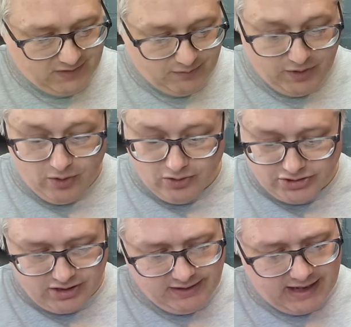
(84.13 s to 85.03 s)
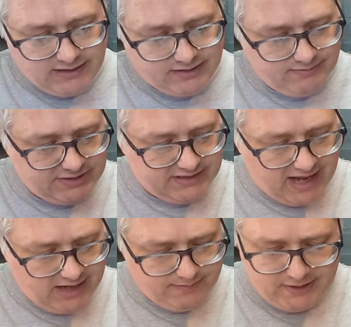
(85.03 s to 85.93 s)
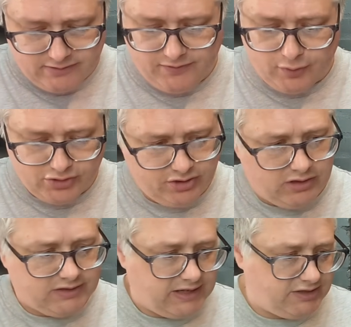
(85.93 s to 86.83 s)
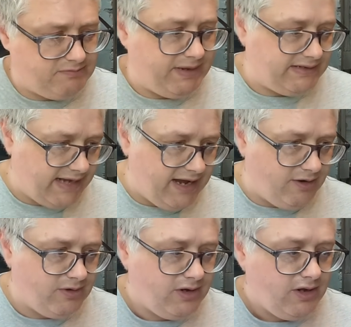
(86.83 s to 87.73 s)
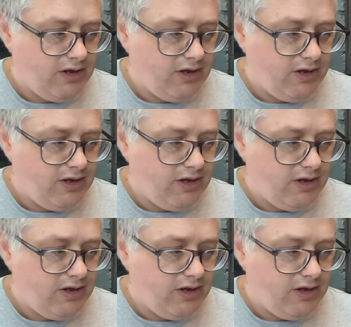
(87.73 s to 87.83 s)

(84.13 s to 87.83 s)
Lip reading: We also get some stand bits. We've also got to take some bits out.